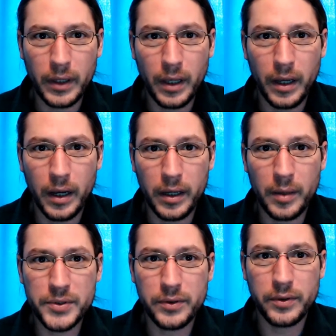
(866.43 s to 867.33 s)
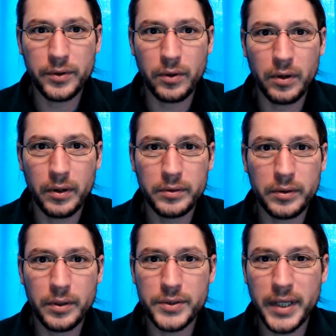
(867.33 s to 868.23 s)
comes into the door,
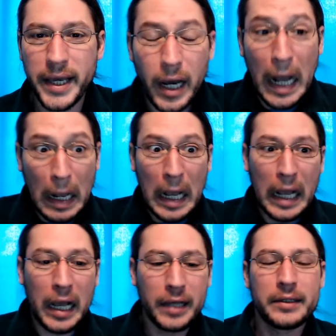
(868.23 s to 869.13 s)
goes, "Hey, ah!"